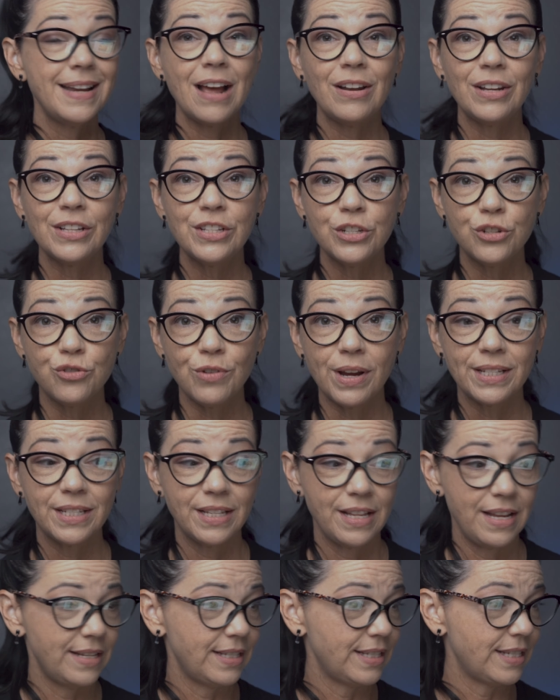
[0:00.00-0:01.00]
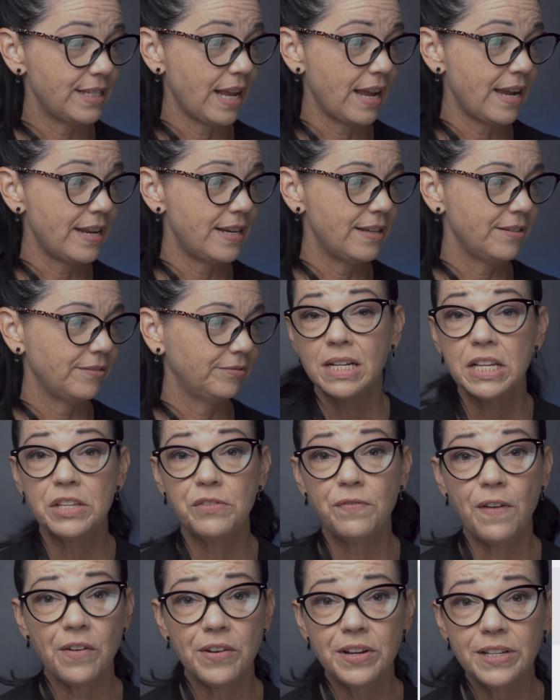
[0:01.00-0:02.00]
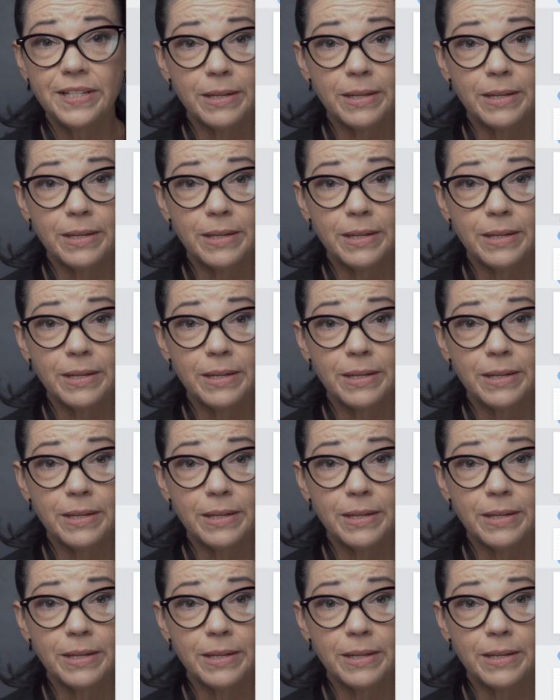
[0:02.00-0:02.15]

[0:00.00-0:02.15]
Now let's address the inside. It's very